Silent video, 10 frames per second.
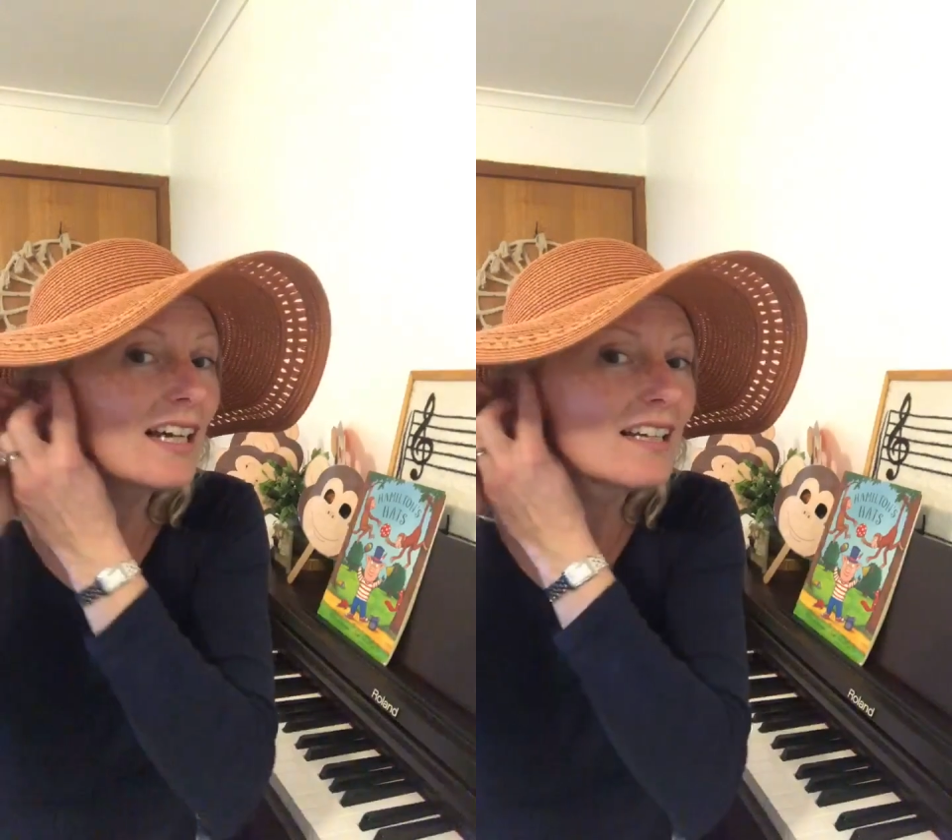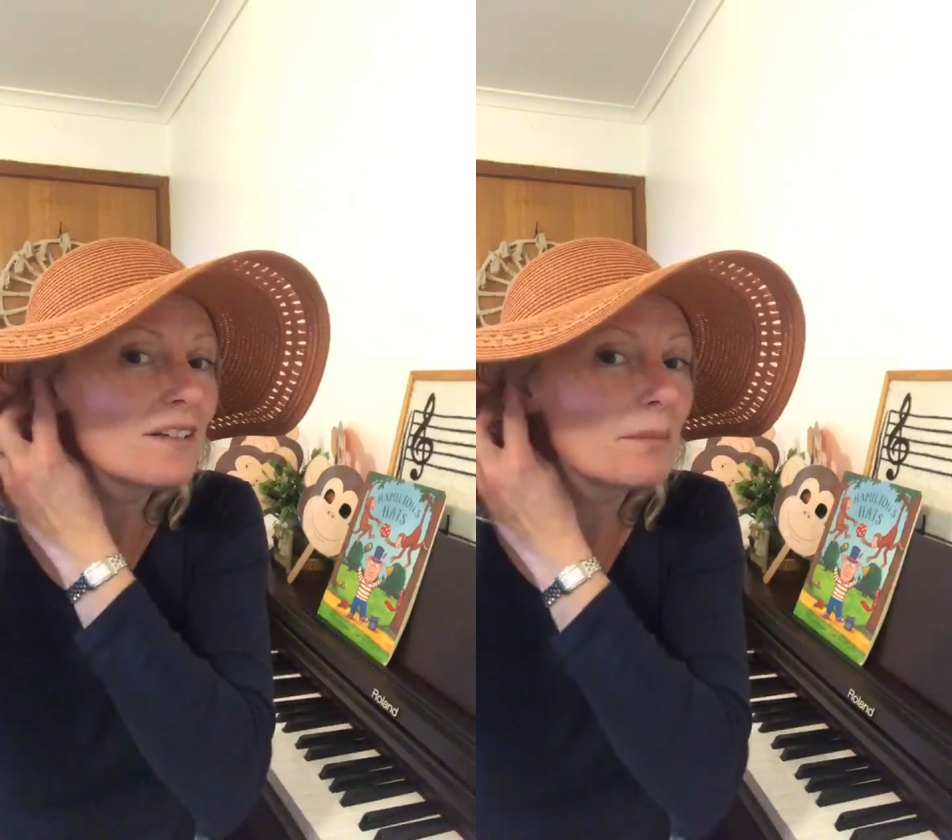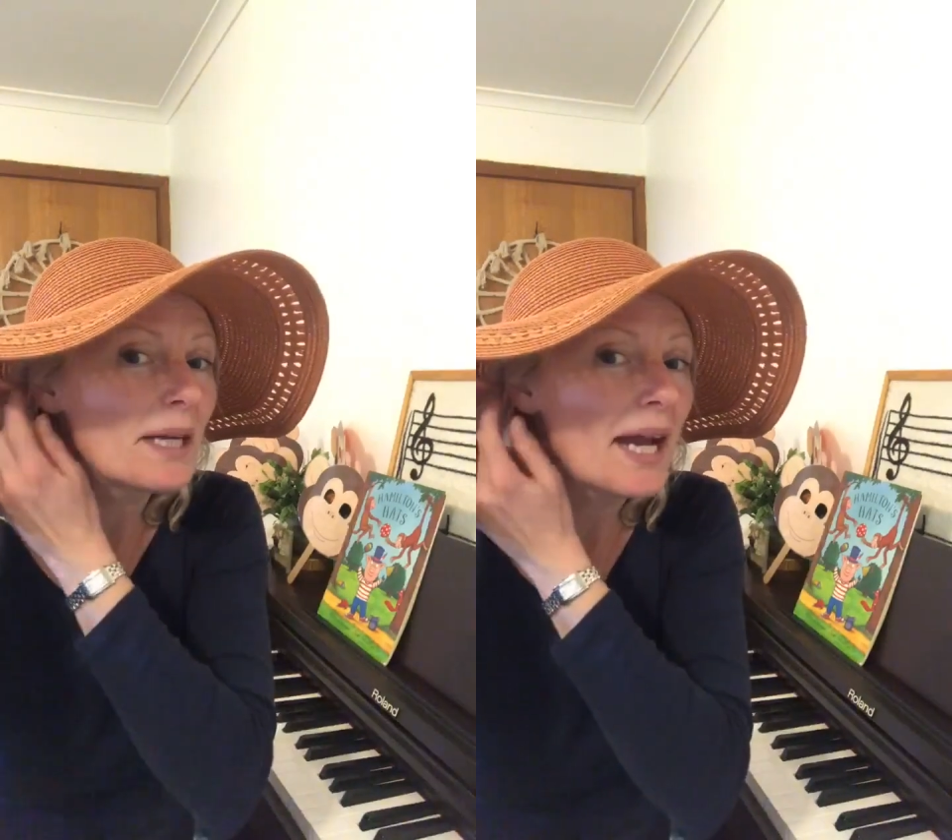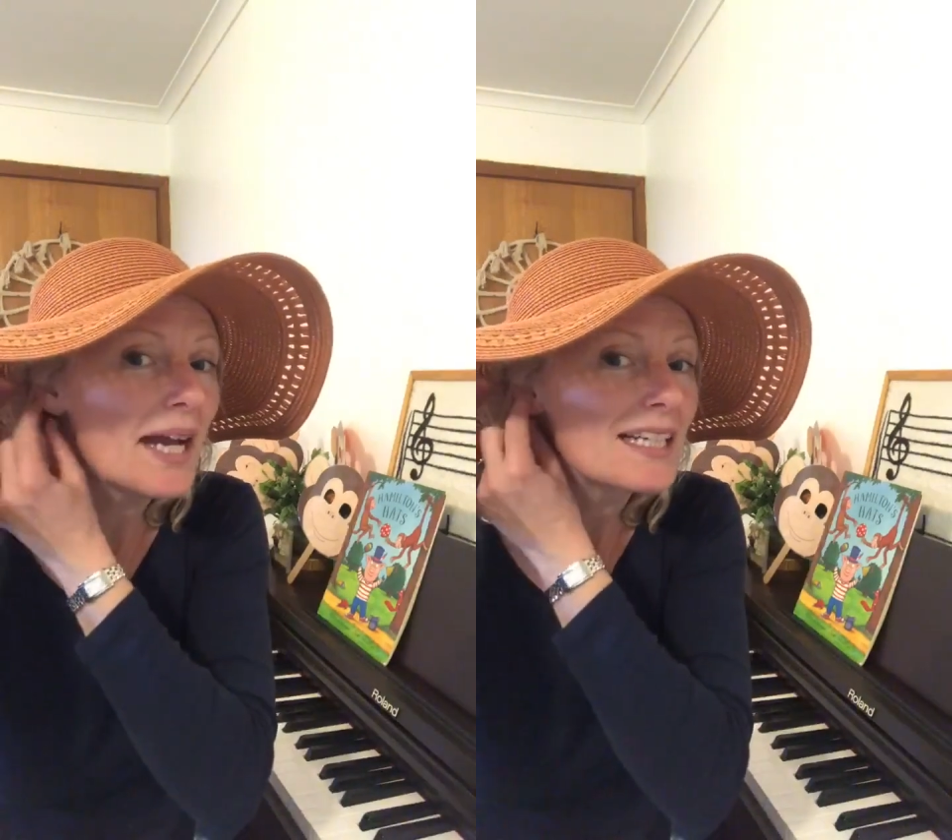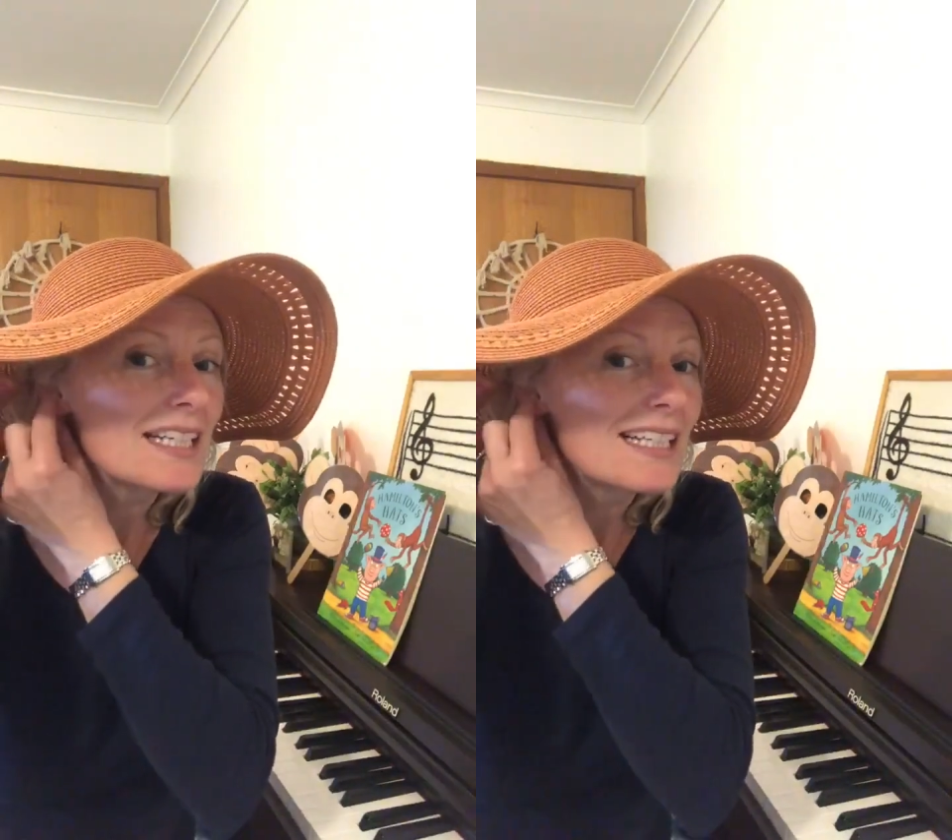under my
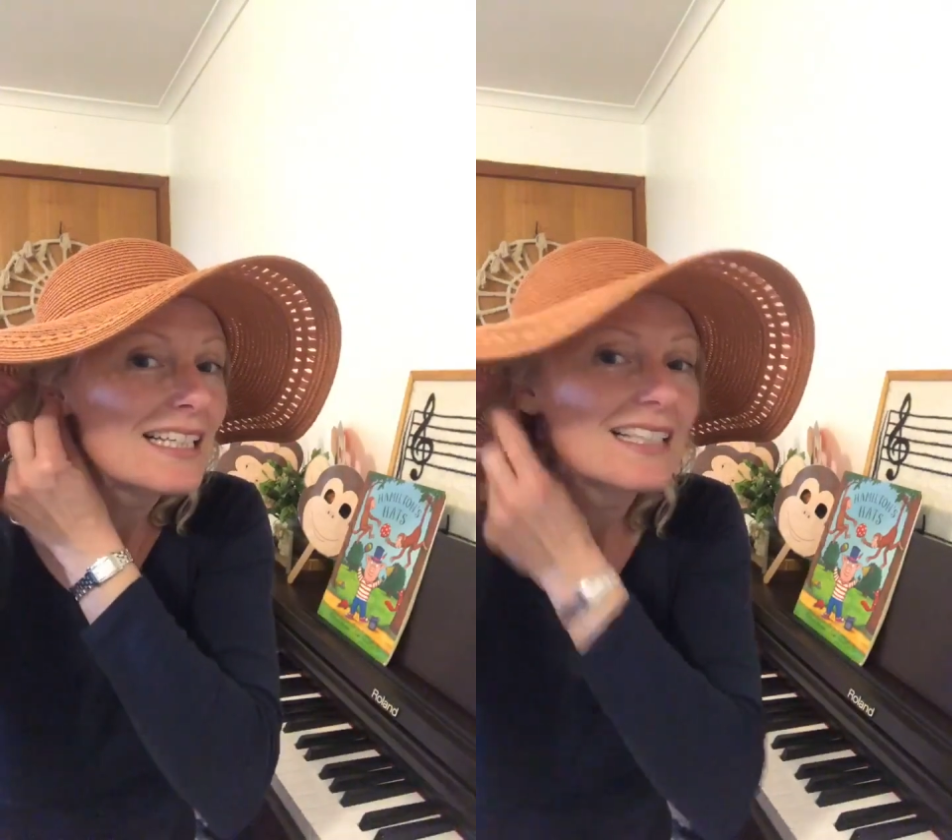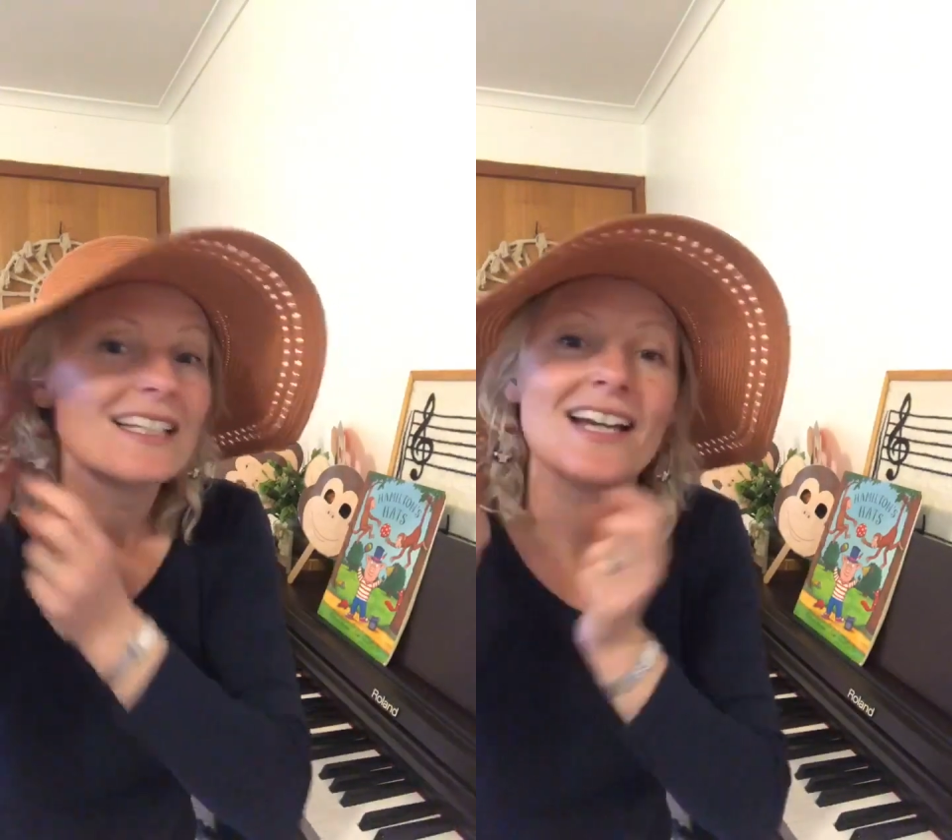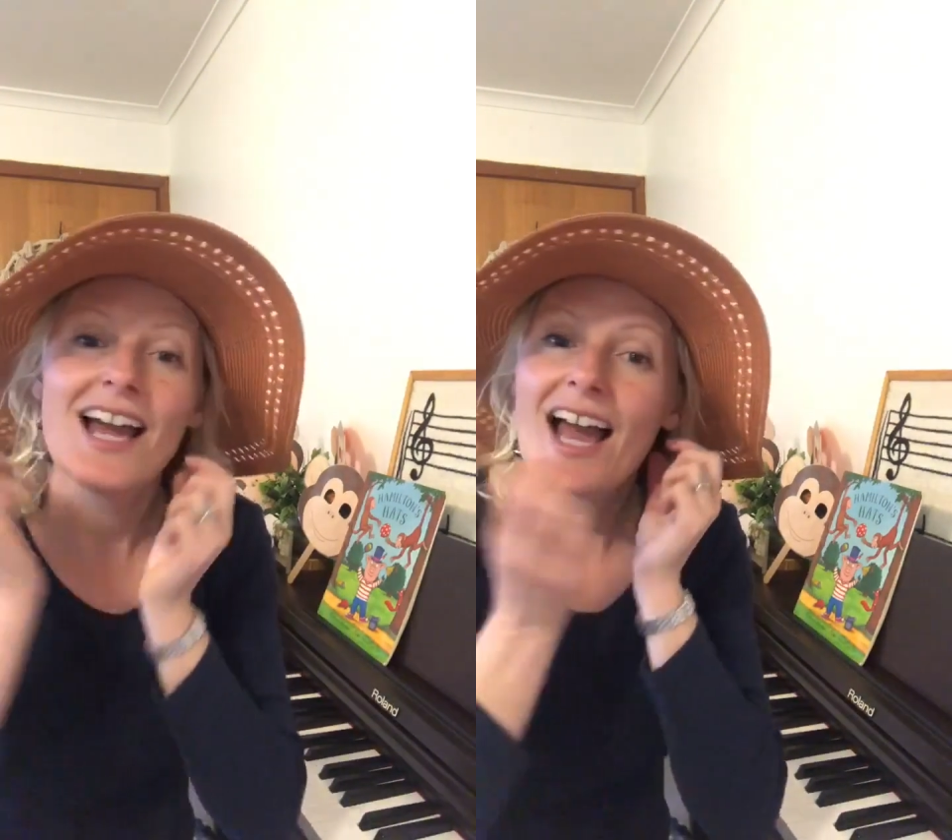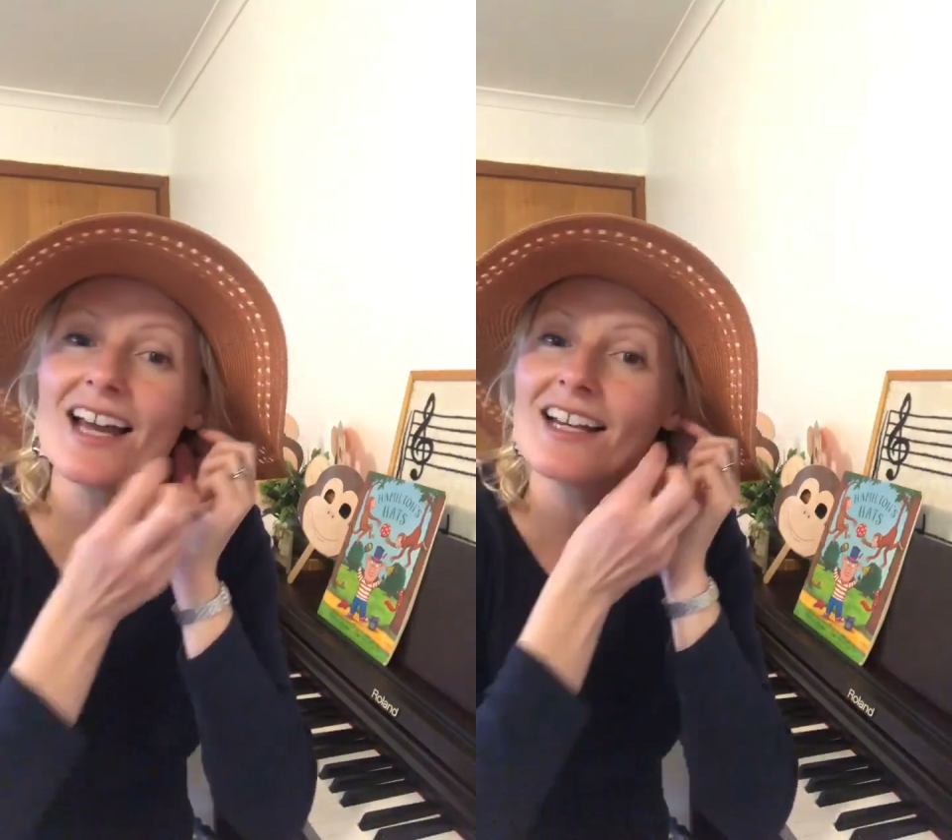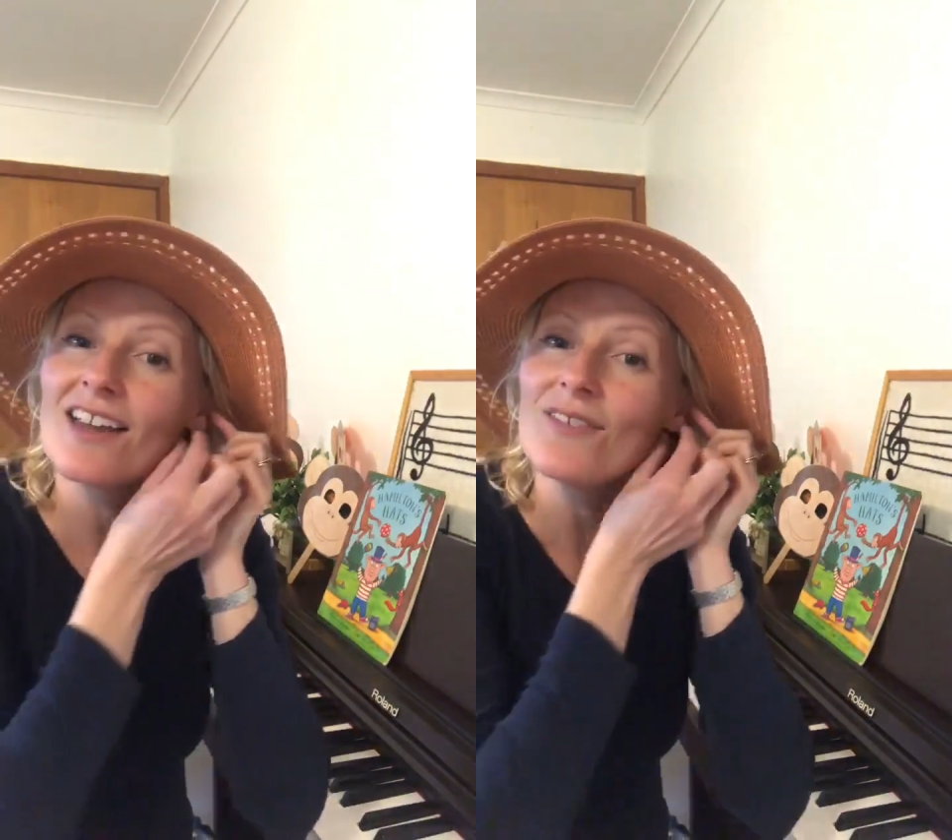hat?
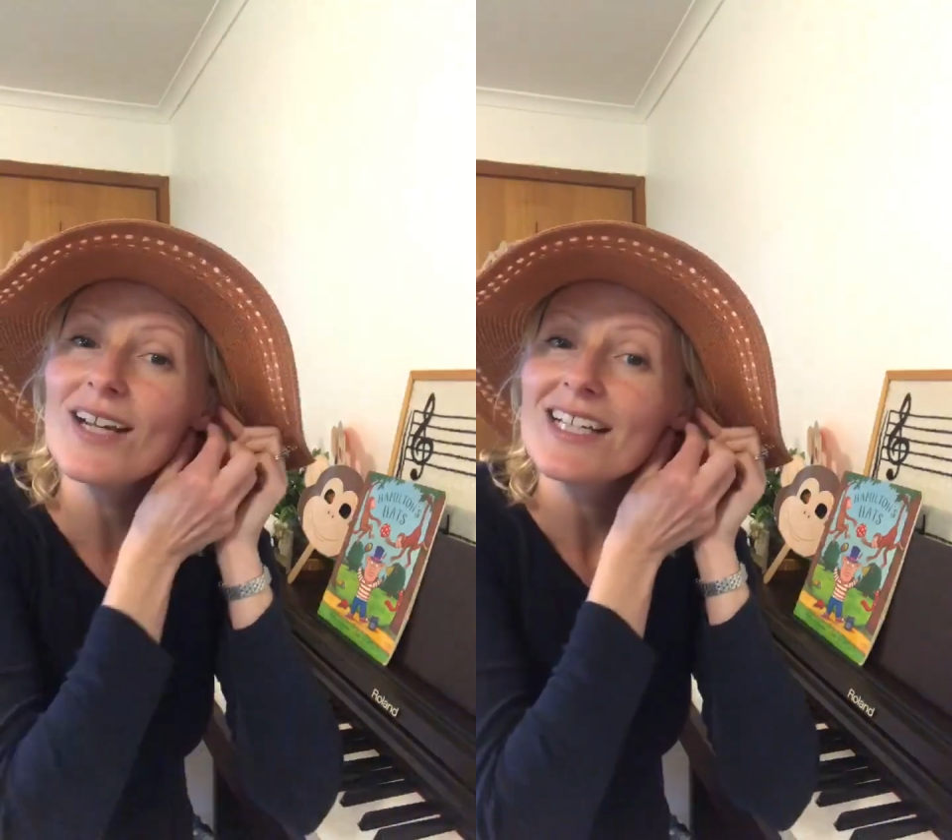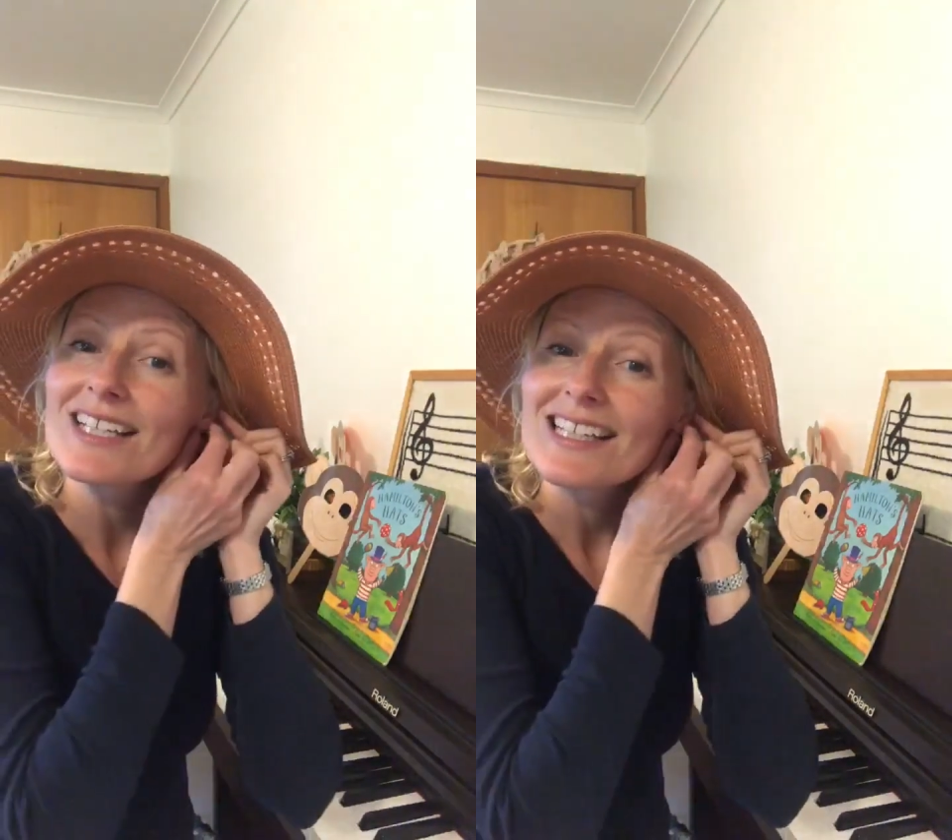And another one.